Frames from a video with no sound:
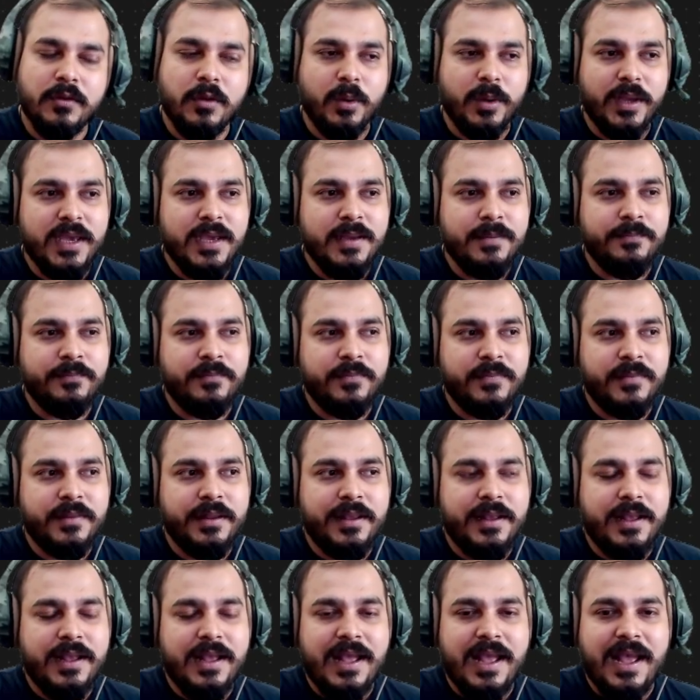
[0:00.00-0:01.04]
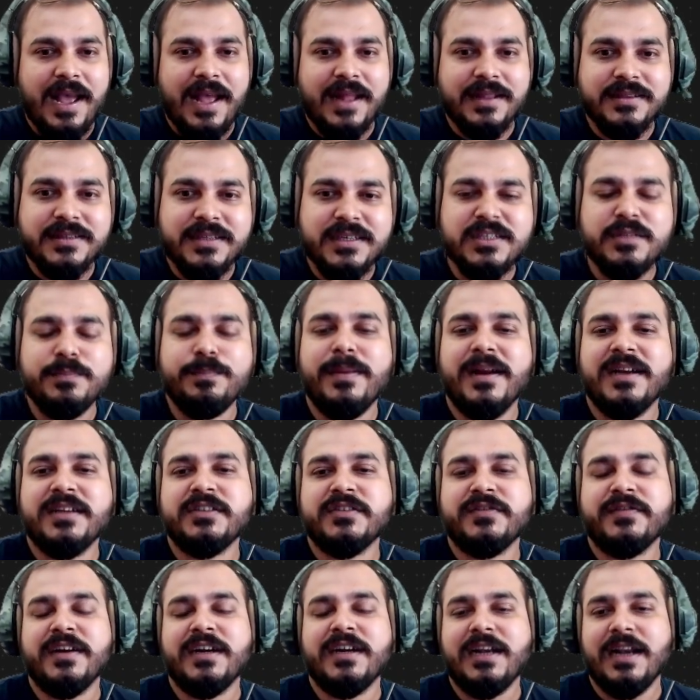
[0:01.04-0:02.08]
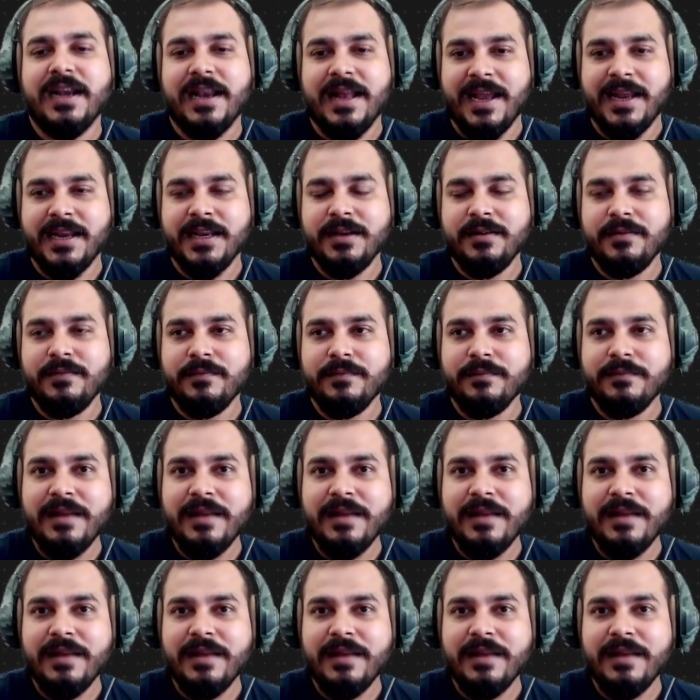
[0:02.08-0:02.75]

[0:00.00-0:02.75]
Okay. And this best fit line